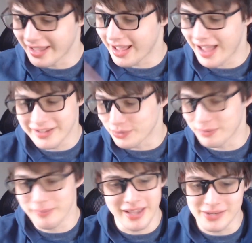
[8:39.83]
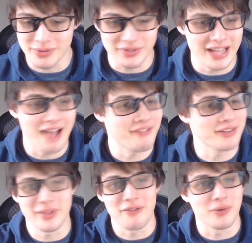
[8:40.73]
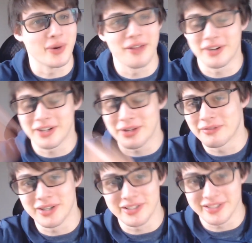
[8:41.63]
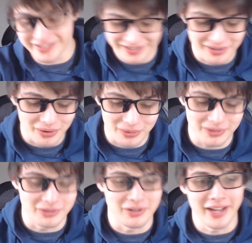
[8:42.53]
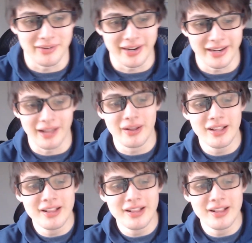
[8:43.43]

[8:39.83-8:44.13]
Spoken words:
as with me, as with Zaf, as with everyone out there, university is a total grind right now.